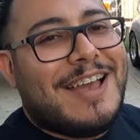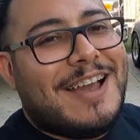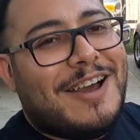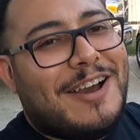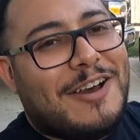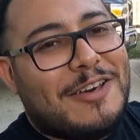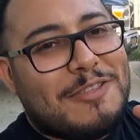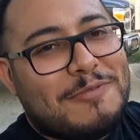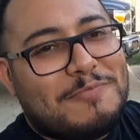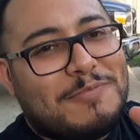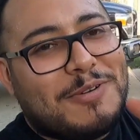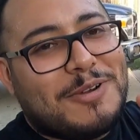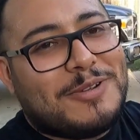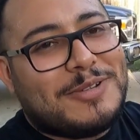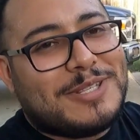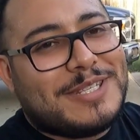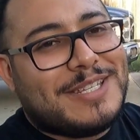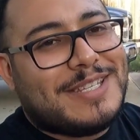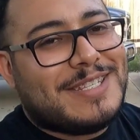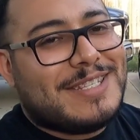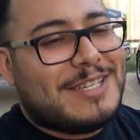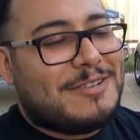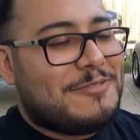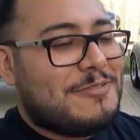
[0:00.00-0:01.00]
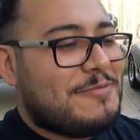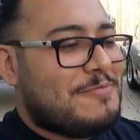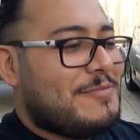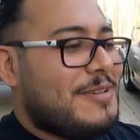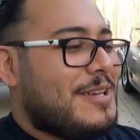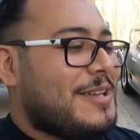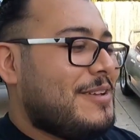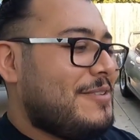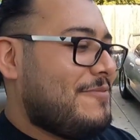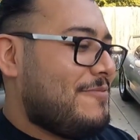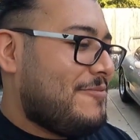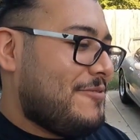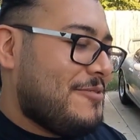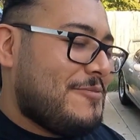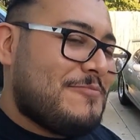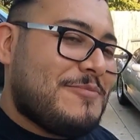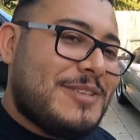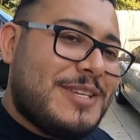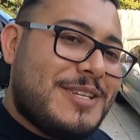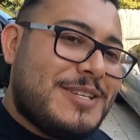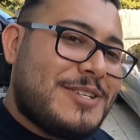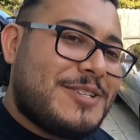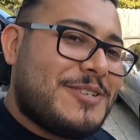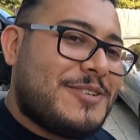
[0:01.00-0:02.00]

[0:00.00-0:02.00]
All the proceeds that we make from these